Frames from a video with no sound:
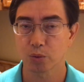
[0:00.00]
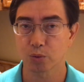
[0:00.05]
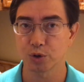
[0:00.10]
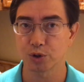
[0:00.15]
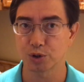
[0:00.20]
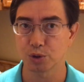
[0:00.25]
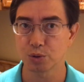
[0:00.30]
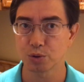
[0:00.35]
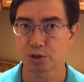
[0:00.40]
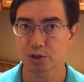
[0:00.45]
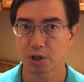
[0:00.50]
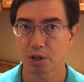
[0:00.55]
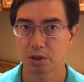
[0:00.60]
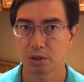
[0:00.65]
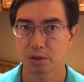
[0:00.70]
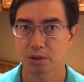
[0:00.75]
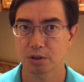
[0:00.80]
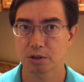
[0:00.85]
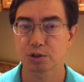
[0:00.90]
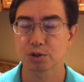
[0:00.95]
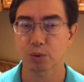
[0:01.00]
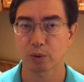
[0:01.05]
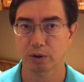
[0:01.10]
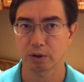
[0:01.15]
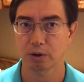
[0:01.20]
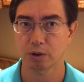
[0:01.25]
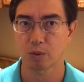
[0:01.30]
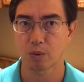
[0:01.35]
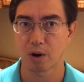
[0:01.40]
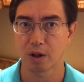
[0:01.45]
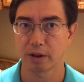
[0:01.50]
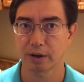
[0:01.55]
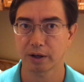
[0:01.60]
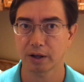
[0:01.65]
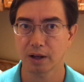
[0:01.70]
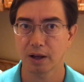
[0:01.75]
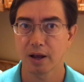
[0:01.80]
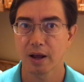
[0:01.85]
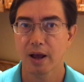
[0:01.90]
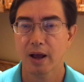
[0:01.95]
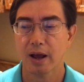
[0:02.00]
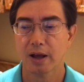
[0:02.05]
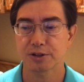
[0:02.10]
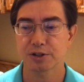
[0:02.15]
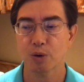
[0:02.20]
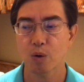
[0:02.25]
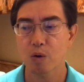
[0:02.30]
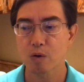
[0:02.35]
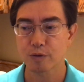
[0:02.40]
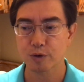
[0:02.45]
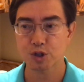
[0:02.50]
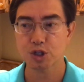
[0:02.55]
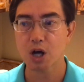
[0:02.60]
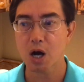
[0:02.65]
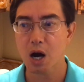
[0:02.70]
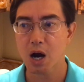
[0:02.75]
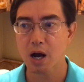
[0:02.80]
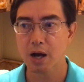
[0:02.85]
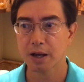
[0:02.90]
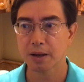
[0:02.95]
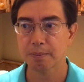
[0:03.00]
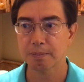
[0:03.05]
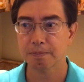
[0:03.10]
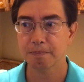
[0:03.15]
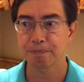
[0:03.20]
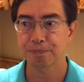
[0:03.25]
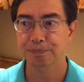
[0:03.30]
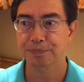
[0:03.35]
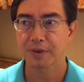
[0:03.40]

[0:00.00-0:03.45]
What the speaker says: reduced soil quality. And so over time,